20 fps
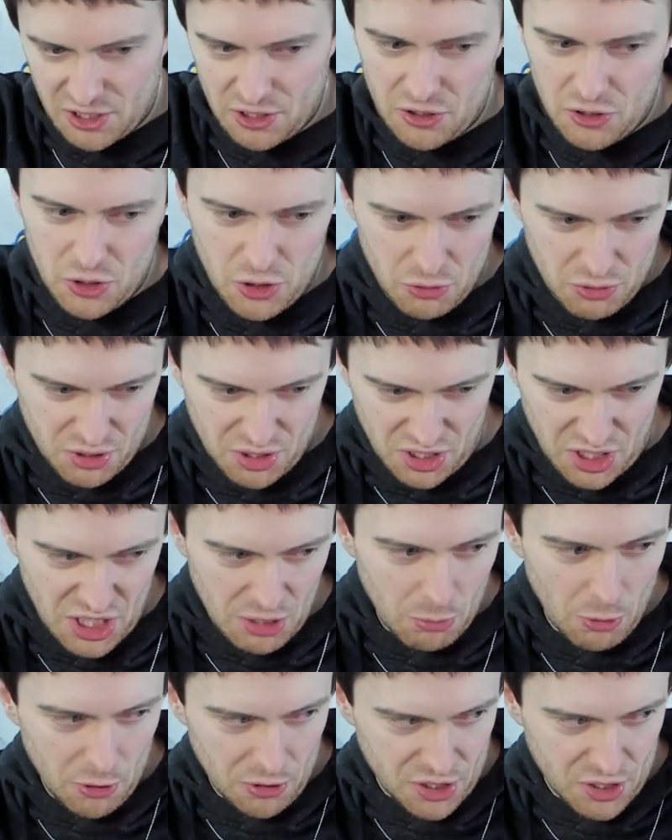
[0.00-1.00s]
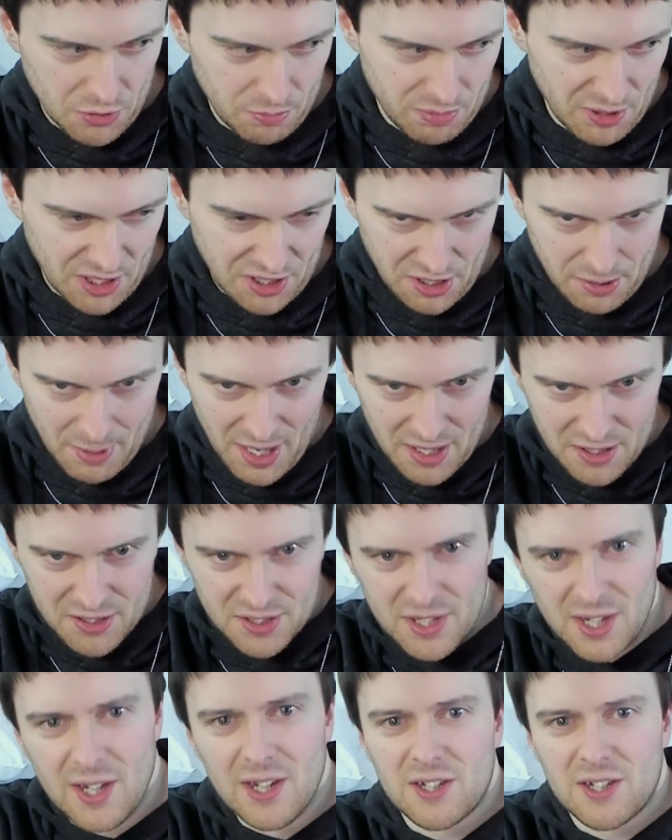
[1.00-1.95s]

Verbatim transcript: I just use the keyboard to play the bass.